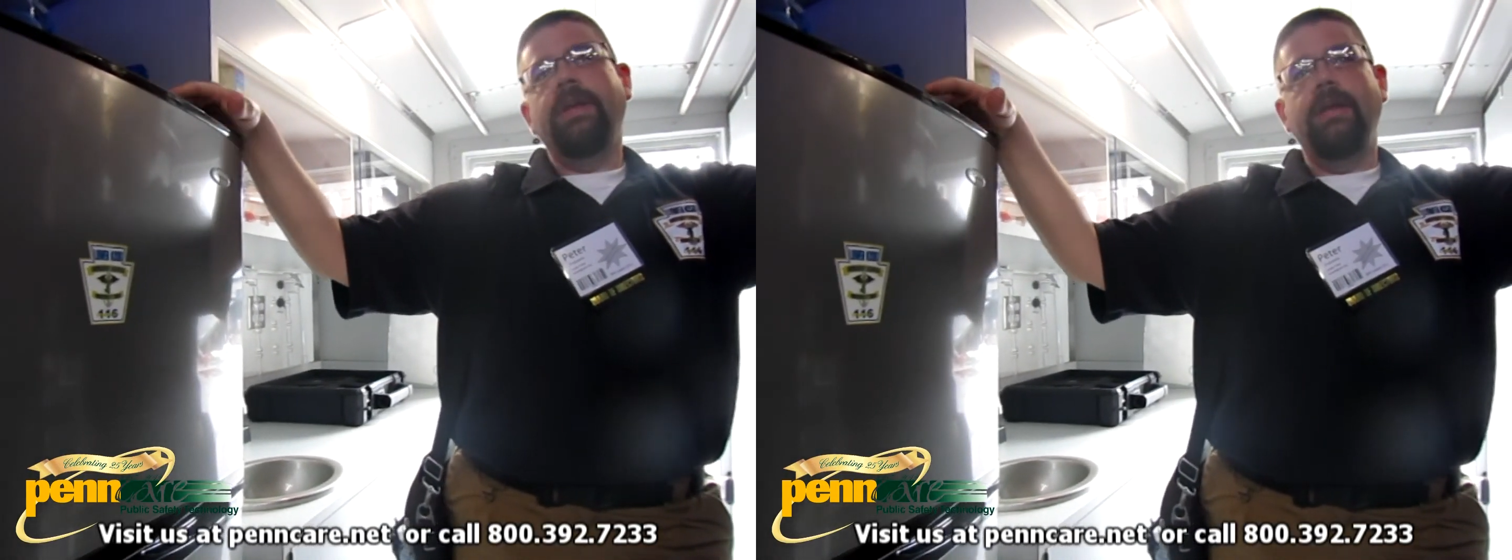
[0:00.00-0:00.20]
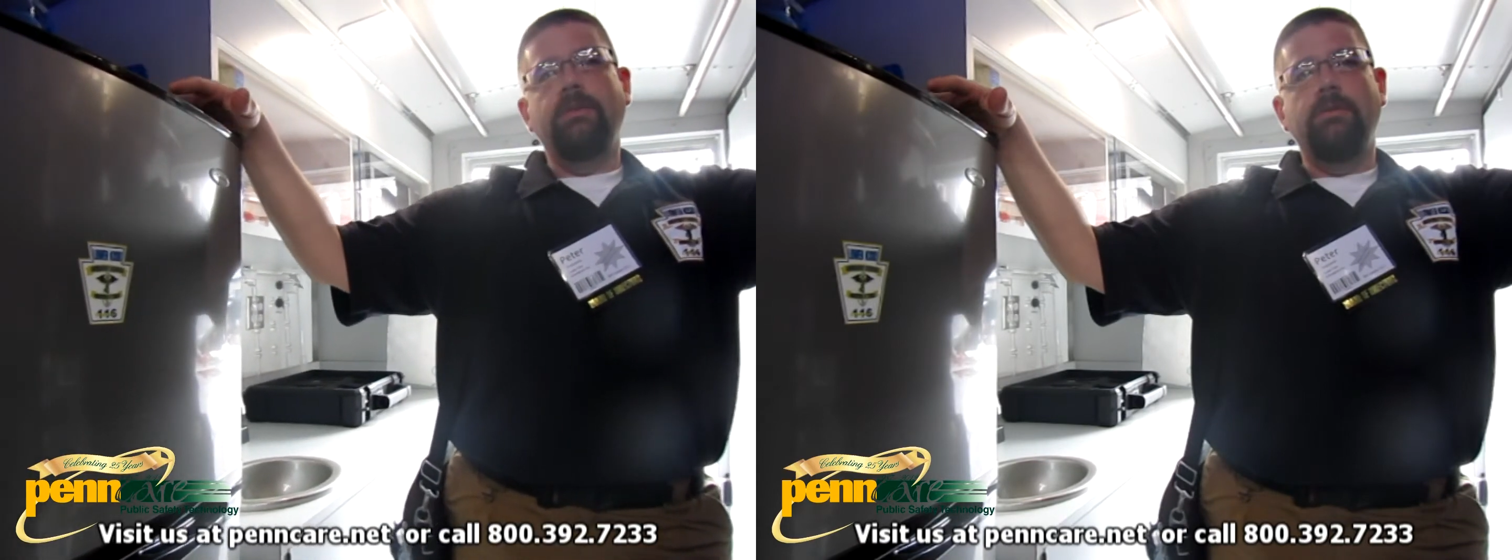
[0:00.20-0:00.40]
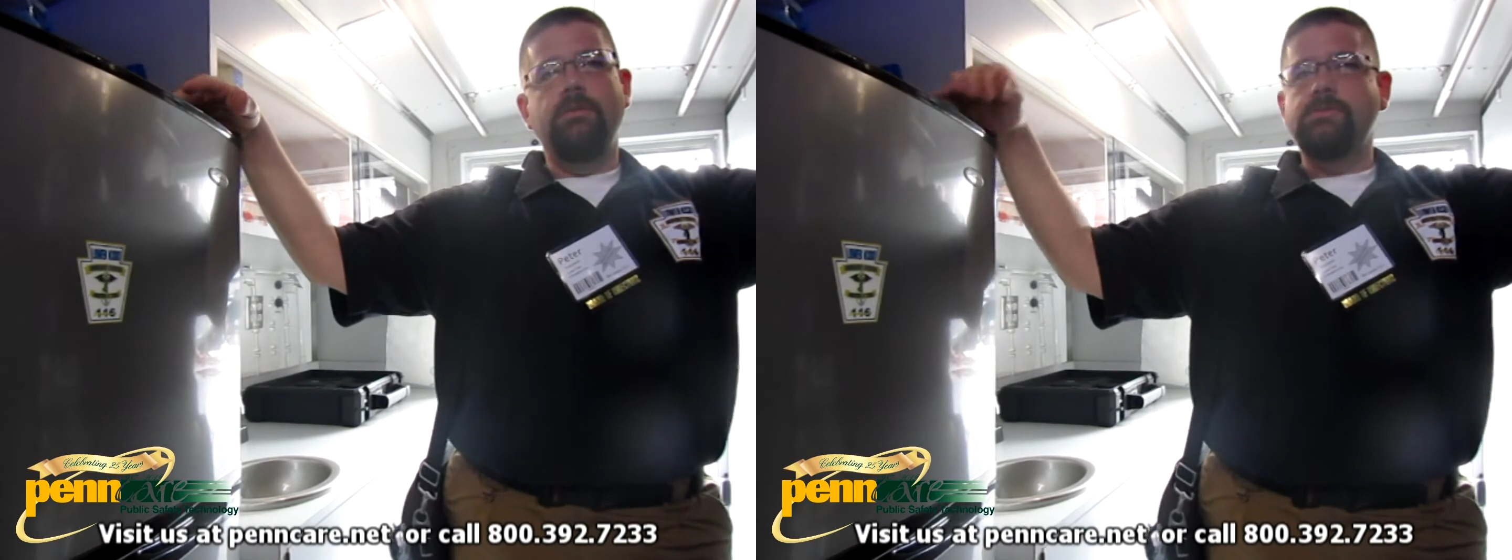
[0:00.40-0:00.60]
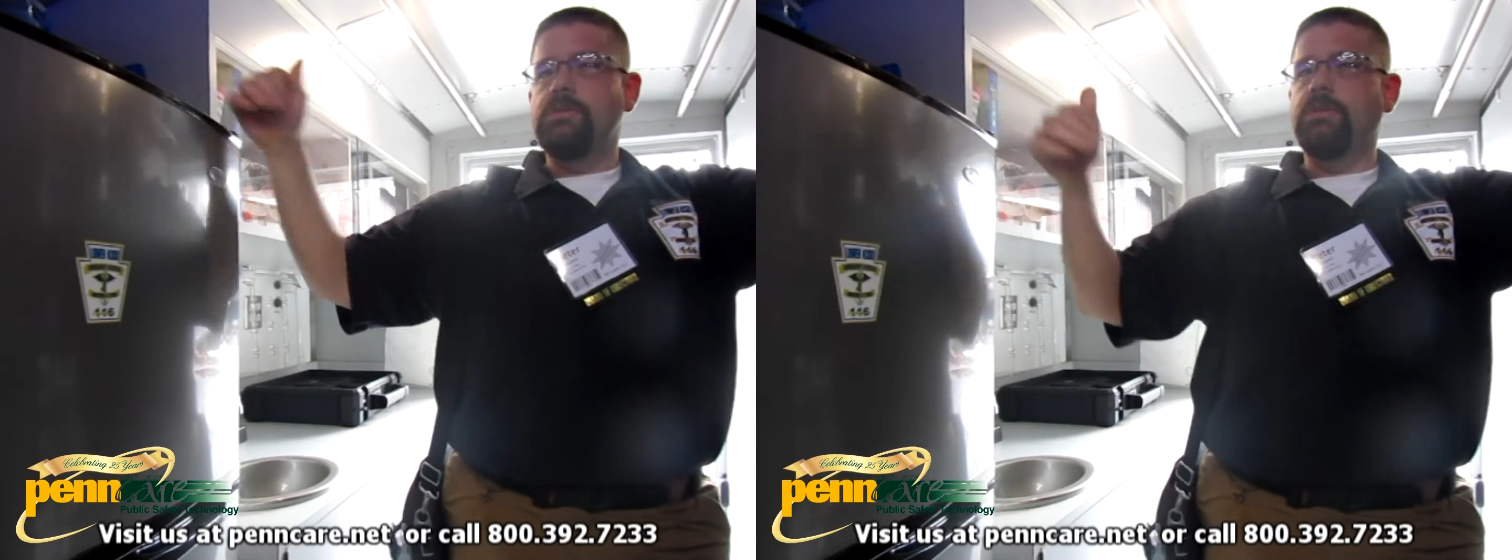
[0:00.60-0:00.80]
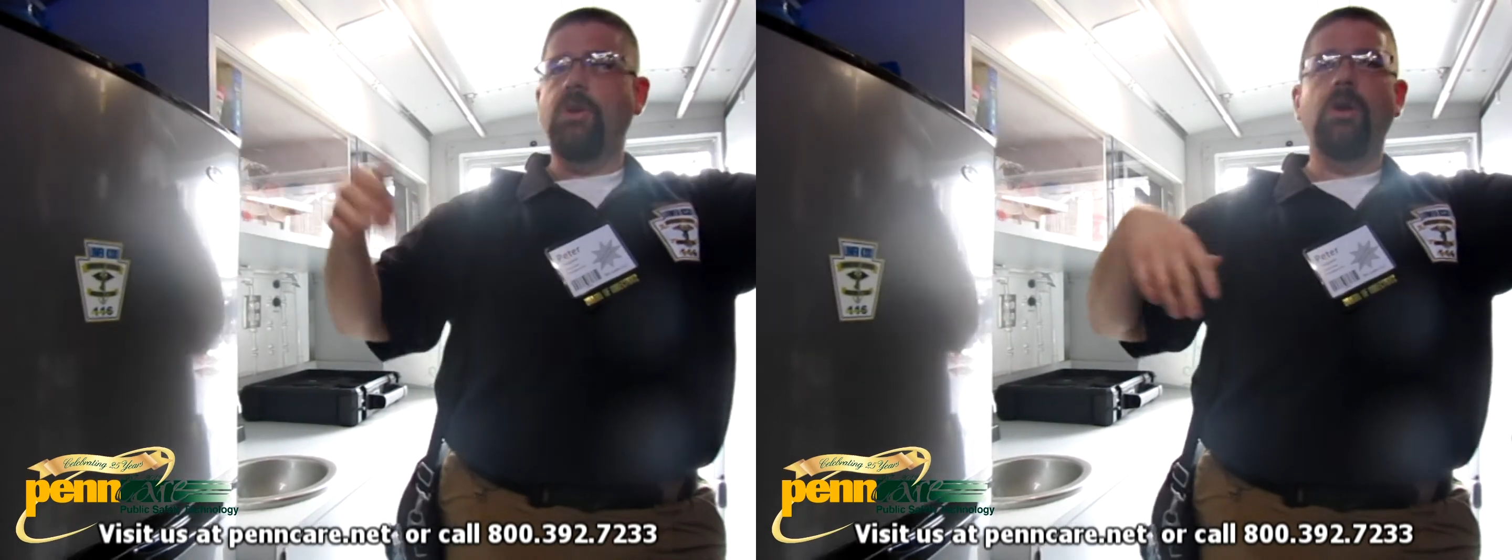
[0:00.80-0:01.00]
getting
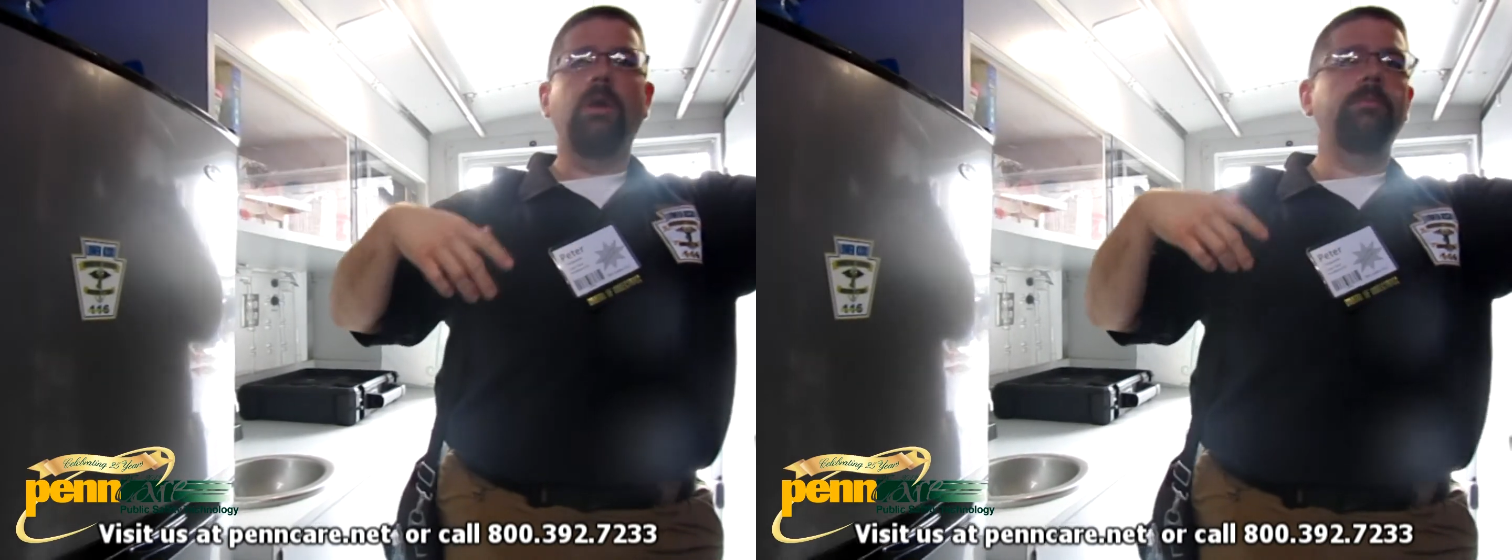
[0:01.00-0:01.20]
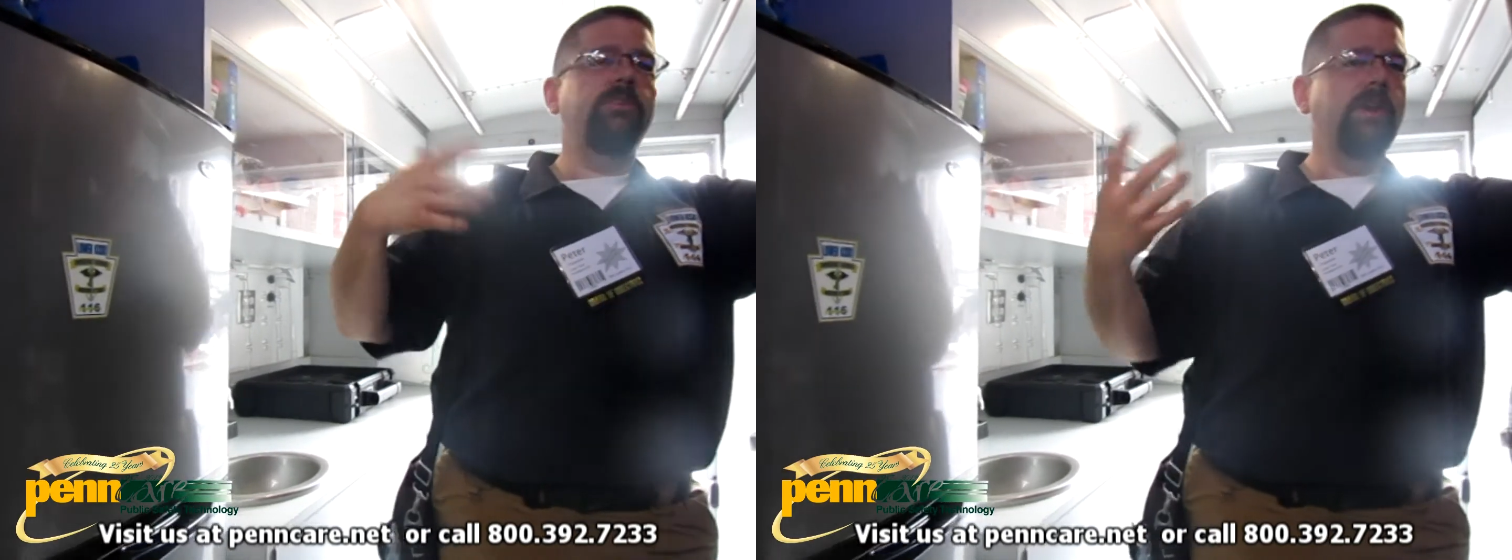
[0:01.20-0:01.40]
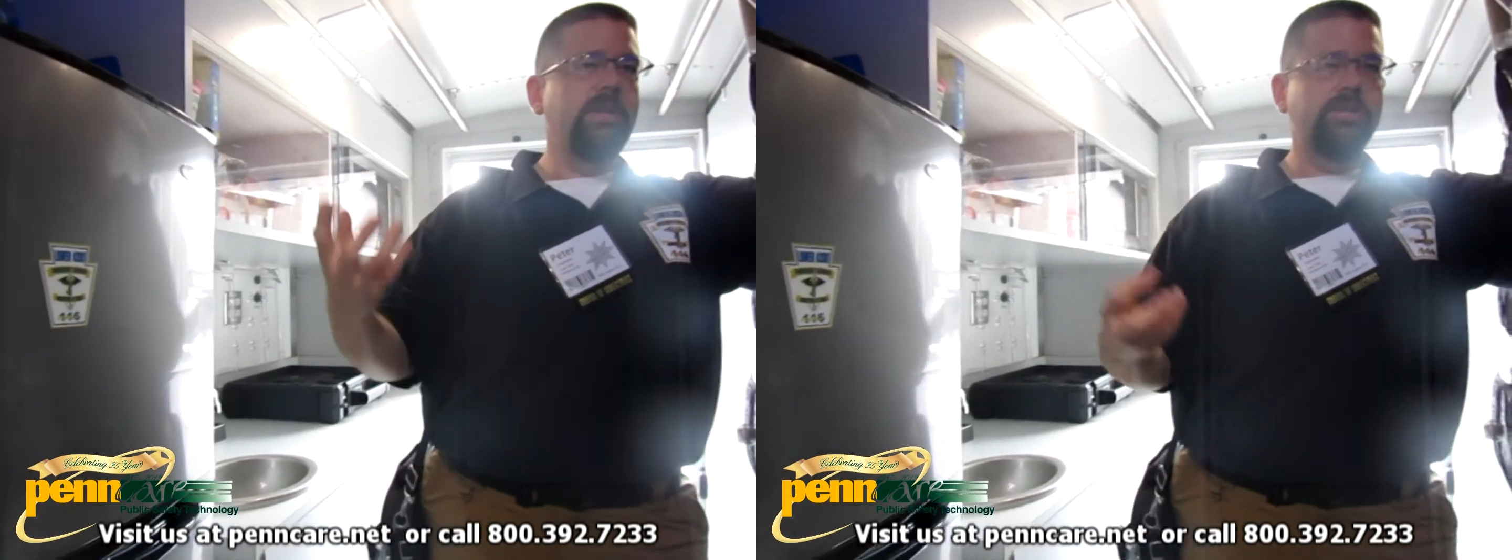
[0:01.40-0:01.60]
carbs, they're getting